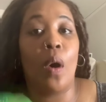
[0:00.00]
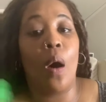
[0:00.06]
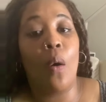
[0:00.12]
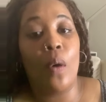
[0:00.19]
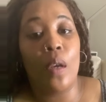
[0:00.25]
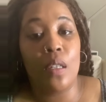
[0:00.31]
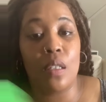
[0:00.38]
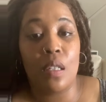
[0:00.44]

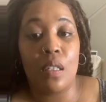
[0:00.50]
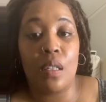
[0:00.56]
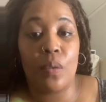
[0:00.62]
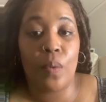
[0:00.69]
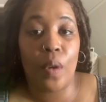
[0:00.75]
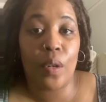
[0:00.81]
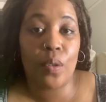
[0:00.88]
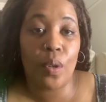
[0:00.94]
go into
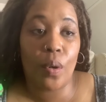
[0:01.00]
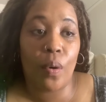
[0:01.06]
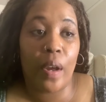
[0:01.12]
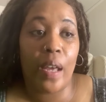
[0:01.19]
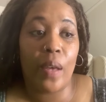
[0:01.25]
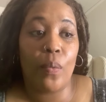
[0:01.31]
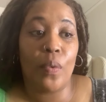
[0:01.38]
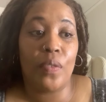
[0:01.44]
this
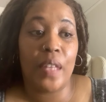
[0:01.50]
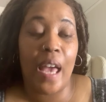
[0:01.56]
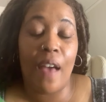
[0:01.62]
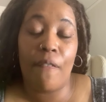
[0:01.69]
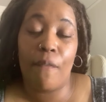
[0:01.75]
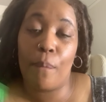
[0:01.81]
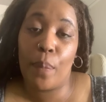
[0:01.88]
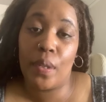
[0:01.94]
retrograde with
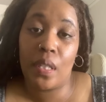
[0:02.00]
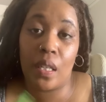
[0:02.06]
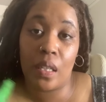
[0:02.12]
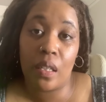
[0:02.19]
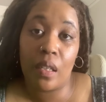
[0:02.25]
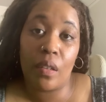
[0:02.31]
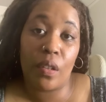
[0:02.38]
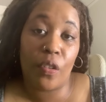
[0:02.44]
that
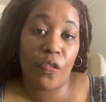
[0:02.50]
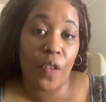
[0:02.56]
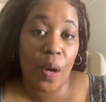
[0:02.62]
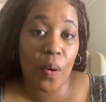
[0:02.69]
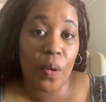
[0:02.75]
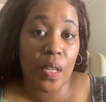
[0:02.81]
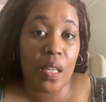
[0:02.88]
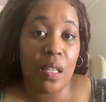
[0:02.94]
particular
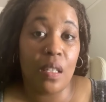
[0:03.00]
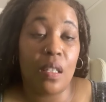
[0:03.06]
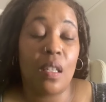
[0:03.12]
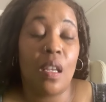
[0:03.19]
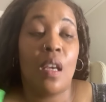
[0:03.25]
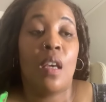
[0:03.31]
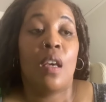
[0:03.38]
focus,